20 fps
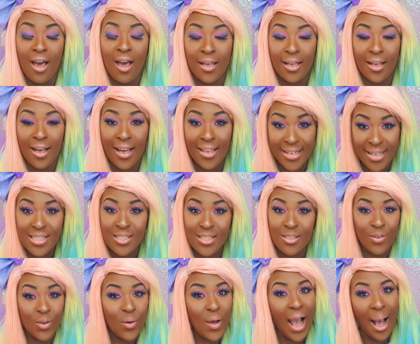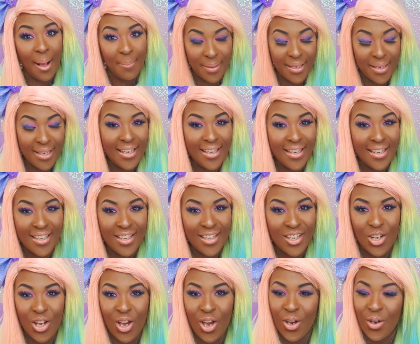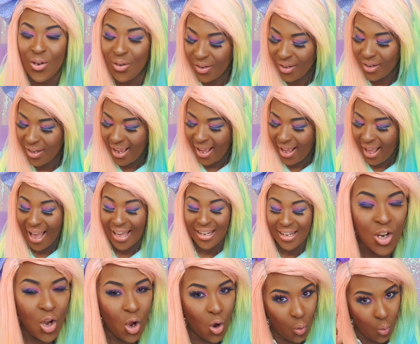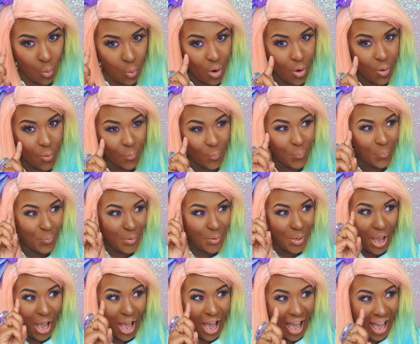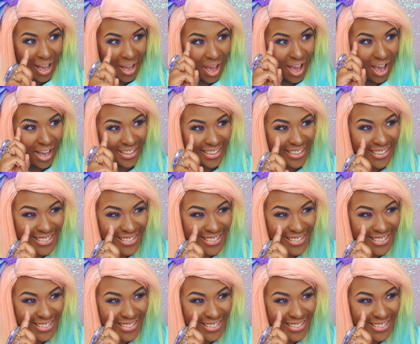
I need to feel happy, you know, and whoo, I'm